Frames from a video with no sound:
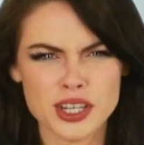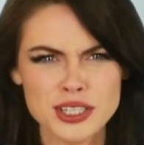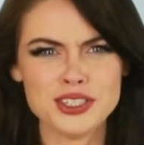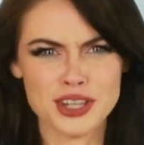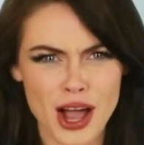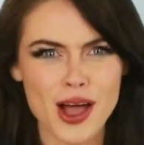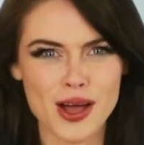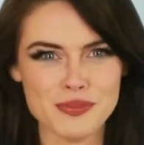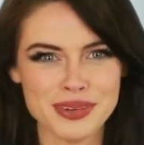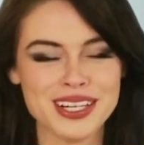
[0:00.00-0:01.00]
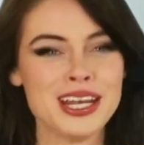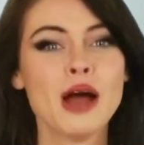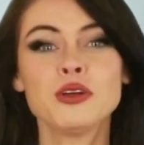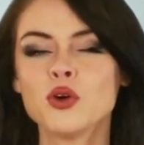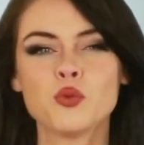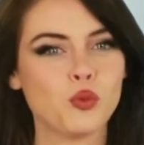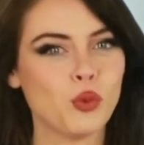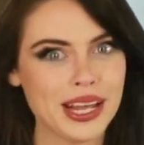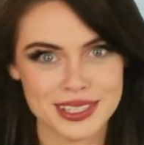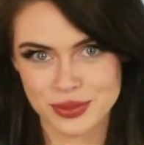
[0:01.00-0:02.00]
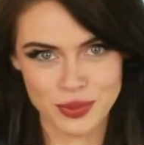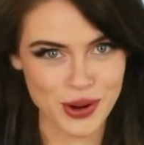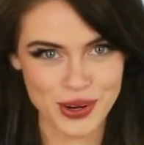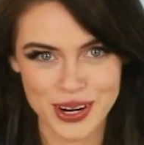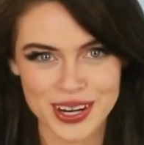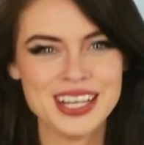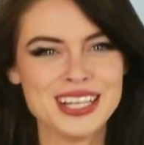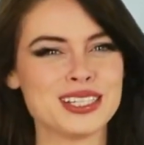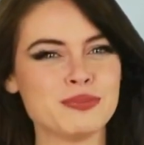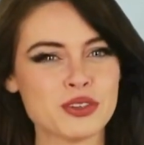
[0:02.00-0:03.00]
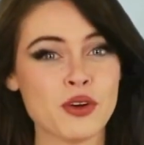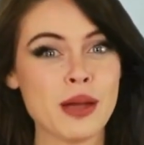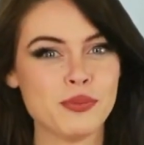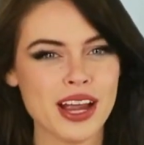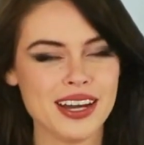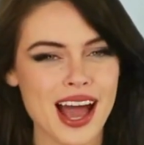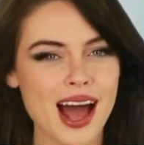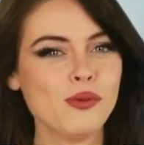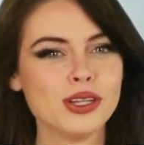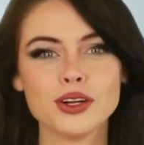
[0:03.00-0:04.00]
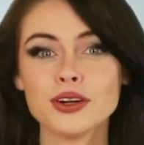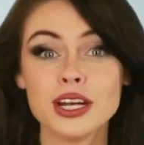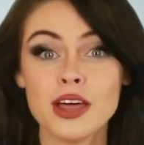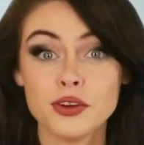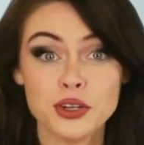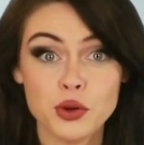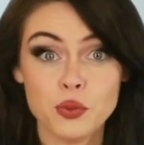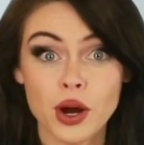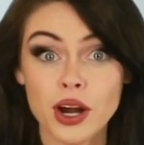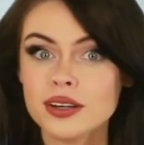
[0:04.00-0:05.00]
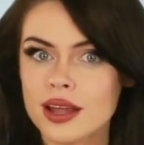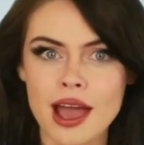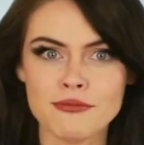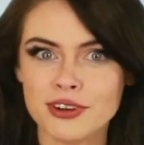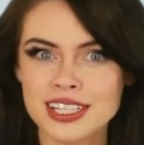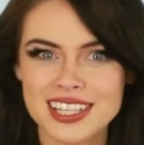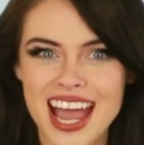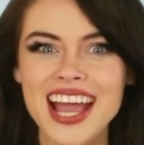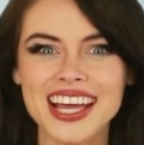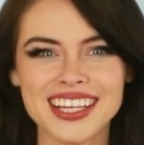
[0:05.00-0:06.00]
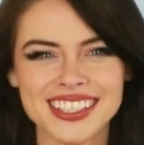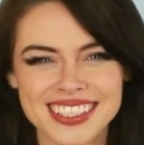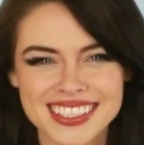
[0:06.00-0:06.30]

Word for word: Good job! Now you're way smarter. Subscribe right now and learn another new word every day.